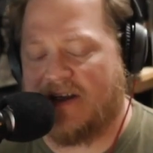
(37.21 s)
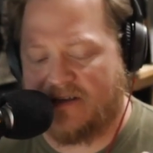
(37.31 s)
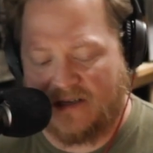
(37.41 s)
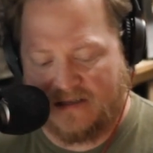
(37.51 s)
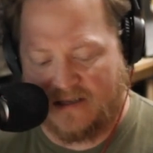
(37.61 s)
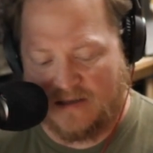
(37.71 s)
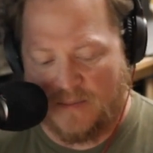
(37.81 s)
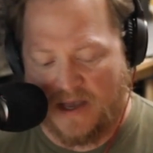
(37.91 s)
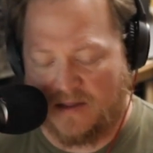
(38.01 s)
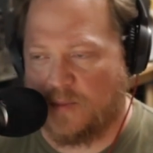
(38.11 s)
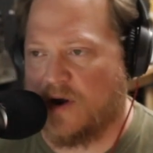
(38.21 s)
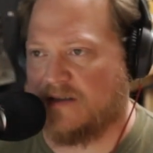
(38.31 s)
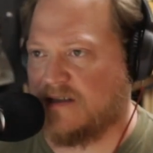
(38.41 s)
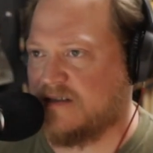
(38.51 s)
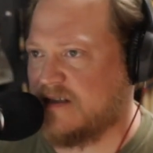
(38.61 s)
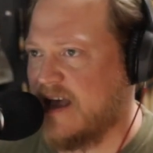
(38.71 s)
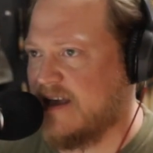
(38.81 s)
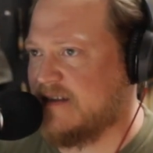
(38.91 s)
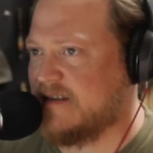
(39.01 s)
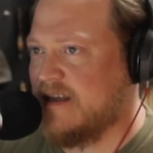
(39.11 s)
It just doesn't make the process
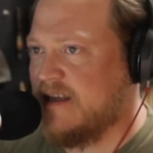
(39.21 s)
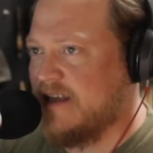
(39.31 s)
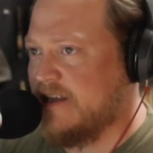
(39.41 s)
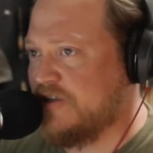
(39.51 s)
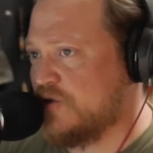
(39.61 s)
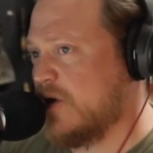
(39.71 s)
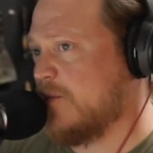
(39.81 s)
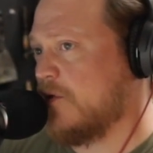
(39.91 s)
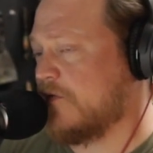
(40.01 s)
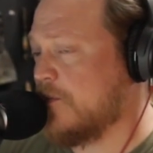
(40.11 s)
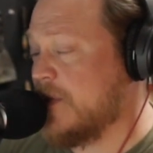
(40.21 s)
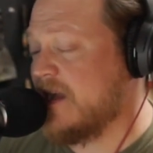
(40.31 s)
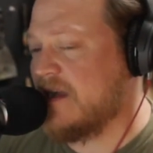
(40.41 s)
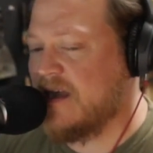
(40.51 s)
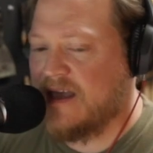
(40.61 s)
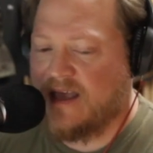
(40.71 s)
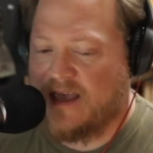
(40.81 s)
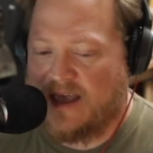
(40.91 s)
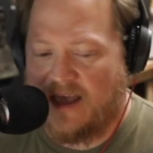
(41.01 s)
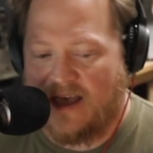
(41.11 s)
as enjoyable for me.
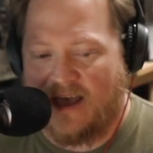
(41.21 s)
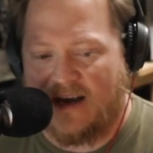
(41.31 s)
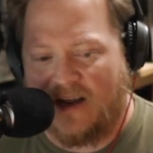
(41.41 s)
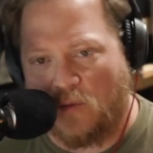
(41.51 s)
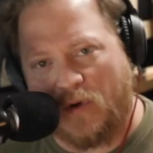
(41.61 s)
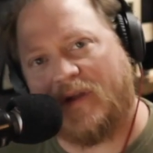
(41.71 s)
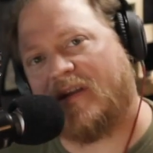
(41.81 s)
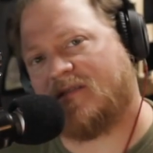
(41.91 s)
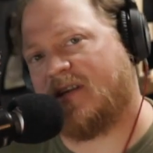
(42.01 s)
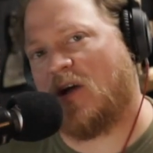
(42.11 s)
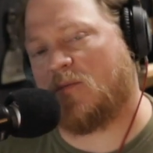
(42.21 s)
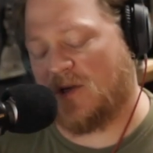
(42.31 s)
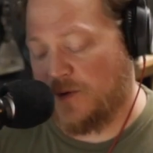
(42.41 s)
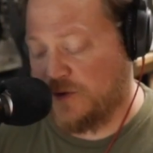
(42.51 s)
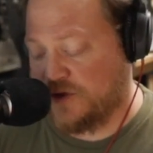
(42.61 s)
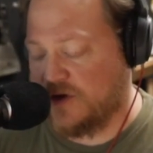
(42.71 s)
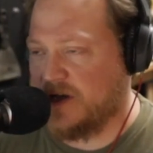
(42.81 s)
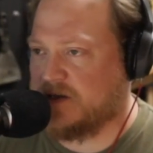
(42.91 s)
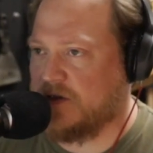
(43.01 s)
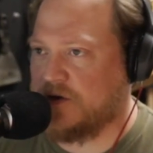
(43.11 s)
And it really doesn't help someone who's
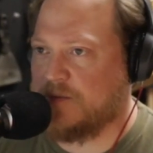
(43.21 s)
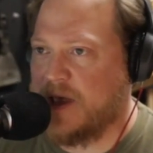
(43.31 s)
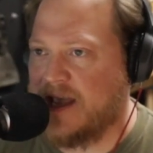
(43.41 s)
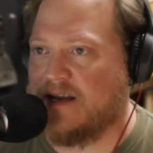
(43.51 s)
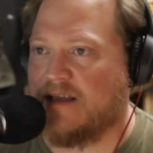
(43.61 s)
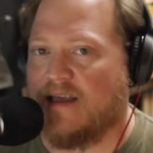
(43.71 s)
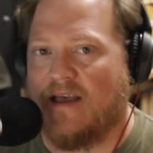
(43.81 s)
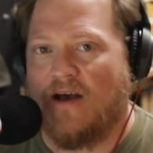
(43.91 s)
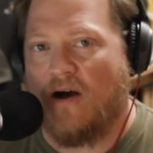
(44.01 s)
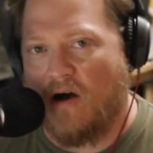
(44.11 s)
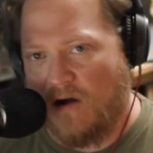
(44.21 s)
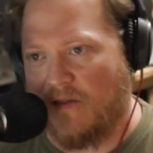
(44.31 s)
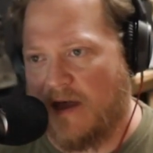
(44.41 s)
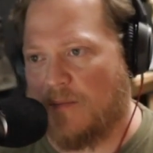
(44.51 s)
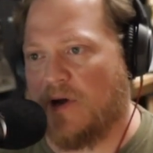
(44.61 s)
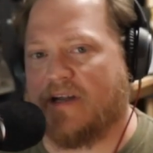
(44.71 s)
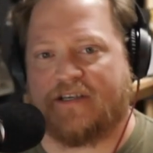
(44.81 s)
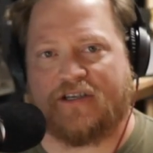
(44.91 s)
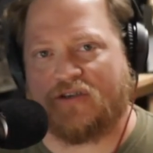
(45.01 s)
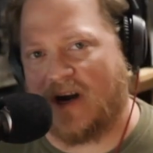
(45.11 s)
trying to learn painting all that
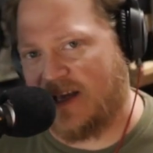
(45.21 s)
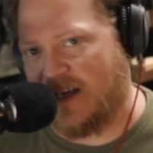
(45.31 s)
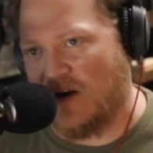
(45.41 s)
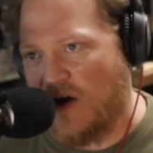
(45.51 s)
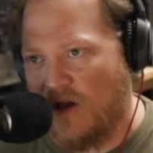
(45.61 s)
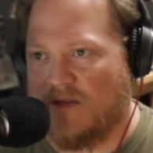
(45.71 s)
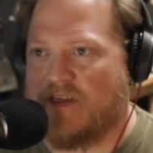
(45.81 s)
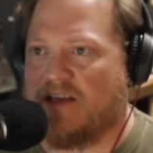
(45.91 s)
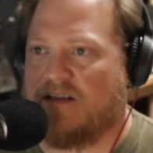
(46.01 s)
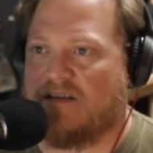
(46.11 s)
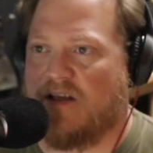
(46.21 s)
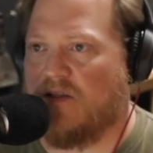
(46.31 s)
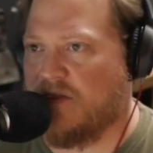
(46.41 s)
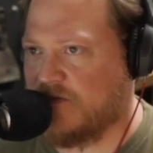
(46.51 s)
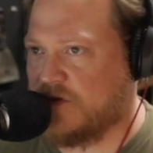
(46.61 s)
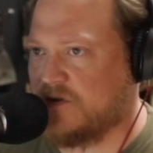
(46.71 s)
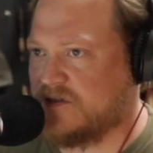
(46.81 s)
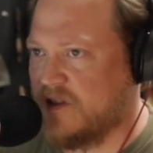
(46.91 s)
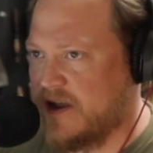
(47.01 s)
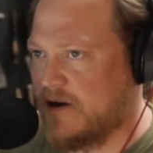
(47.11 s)
much to try to get all of that detail in the
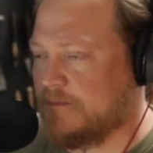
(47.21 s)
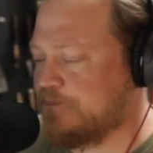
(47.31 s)
first layer.